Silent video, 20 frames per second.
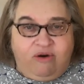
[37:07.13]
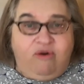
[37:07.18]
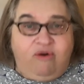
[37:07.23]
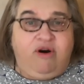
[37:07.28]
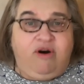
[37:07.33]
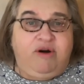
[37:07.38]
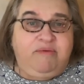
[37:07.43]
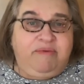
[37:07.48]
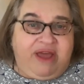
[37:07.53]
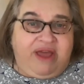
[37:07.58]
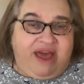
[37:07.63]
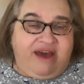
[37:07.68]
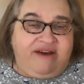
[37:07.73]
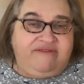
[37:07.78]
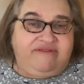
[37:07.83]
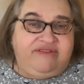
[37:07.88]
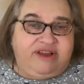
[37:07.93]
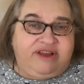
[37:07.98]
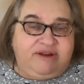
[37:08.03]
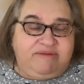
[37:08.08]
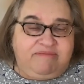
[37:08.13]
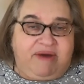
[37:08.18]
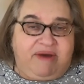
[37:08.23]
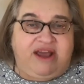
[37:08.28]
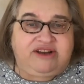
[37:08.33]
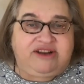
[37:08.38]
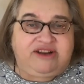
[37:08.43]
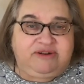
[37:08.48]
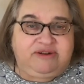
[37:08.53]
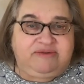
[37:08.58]
Or we have the
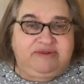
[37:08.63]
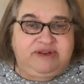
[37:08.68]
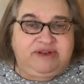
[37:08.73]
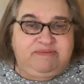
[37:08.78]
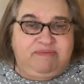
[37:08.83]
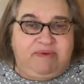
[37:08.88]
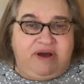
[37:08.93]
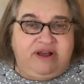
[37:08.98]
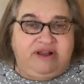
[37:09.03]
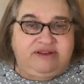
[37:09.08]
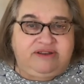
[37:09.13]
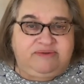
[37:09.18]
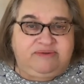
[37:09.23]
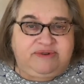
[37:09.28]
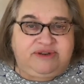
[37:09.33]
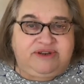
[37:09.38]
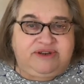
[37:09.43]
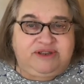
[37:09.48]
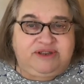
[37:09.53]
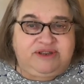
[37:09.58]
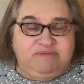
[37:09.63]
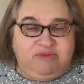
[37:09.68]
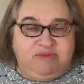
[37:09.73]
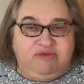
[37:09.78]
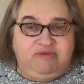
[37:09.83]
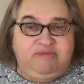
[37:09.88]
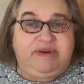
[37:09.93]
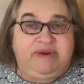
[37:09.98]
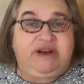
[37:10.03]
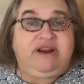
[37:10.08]
compassionate response, which is the
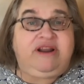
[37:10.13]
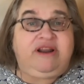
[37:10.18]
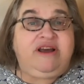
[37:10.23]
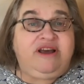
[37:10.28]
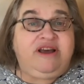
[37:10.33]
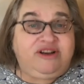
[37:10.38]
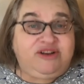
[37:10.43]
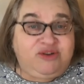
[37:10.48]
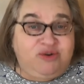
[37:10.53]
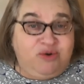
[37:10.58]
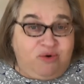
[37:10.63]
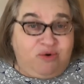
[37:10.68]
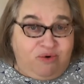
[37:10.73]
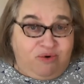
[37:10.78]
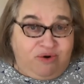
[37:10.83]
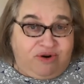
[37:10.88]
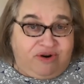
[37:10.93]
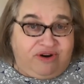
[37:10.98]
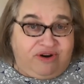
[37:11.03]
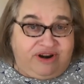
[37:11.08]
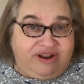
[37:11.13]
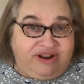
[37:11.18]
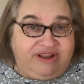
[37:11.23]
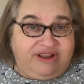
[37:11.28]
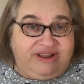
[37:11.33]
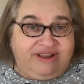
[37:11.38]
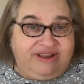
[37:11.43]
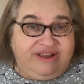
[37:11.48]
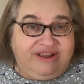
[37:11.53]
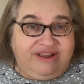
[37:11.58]
movement toward
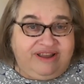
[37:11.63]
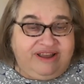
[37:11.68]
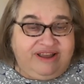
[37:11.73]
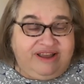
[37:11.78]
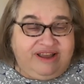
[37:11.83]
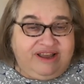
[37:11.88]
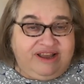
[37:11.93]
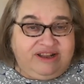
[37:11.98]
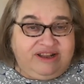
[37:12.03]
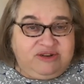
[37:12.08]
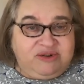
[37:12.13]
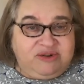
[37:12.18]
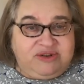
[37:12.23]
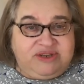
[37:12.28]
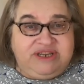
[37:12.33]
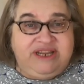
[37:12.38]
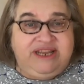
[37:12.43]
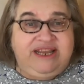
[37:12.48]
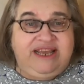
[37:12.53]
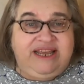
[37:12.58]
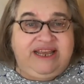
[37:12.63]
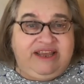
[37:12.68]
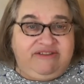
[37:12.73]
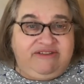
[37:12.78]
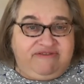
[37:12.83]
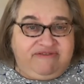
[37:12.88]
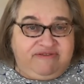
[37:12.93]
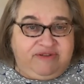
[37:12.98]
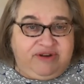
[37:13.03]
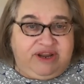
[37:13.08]
to see
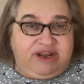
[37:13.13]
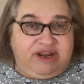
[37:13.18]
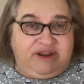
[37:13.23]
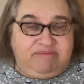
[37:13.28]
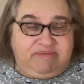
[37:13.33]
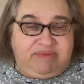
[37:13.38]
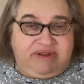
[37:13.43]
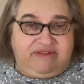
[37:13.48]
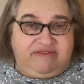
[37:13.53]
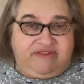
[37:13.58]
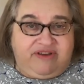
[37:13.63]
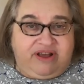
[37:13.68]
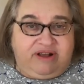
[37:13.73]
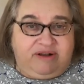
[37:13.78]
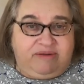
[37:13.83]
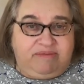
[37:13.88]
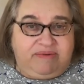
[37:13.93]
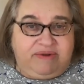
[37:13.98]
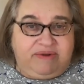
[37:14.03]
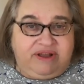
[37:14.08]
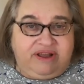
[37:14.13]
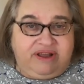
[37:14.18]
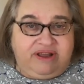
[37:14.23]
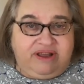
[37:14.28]
if we can be of help.